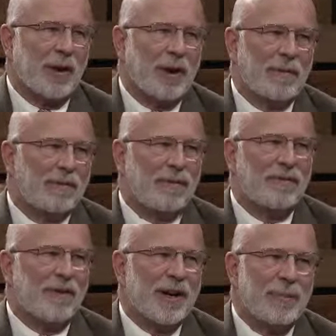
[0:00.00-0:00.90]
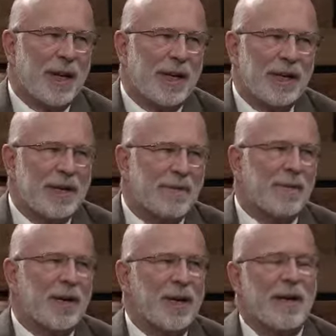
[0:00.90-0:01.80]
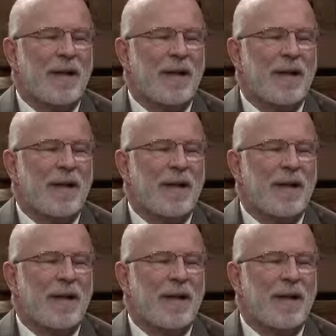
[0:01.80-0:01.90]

are fundamentally different.